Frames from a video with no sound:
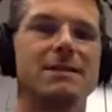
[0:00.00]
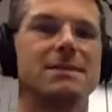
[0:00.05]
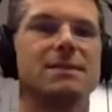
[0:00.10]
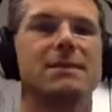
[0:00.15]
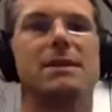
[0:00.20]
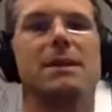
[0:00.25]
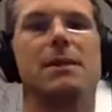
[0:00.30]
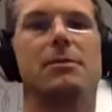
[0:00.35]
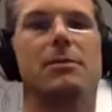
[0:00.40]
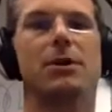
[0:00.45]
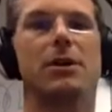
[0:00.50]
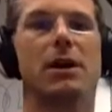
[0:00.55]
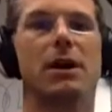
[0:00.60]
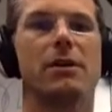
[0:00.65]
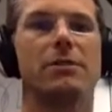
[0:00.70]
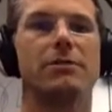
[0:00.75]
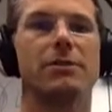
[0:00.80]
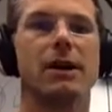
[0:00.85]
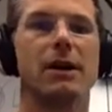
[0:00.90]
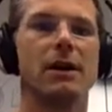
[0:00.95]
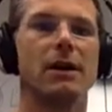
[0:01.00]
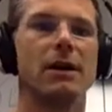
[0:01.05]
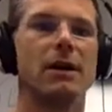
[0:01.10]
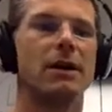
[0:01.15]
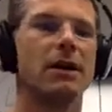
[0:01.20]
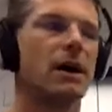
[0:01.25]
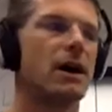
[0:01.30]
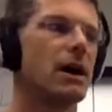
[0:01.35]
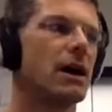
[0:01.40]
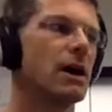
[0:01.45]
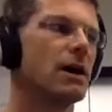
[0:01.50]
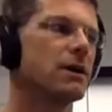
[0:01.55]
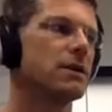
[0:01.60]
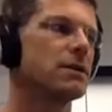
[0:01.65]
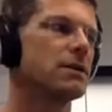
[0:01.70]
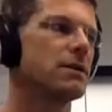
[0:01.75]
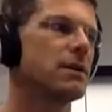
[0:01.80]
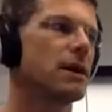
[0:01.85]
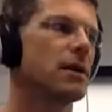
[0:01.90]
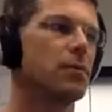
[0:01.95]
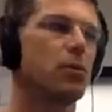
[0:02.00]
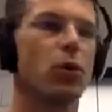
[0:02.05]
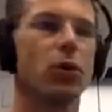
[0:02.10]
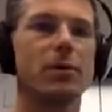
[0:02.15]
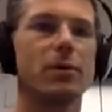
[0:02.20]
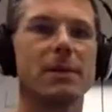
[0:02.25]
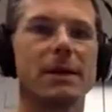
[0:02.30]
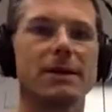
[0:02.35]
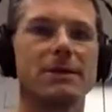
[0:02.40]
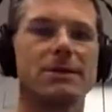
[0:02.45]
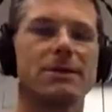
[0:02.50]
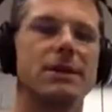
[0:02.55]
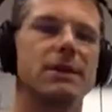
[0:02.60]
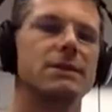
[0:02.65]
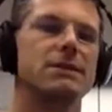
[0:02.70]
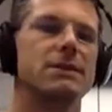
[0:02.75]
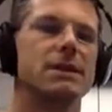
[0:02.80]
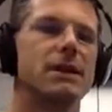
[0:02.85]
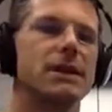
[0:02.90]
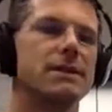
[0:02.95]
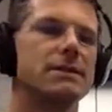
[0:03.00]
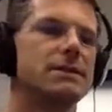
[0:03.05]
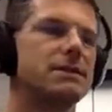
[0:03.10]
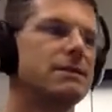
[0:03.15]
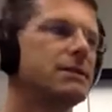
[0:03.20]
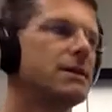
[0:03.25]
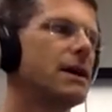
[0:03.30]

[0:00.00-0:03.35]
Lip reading: Is it number of appointments? Is it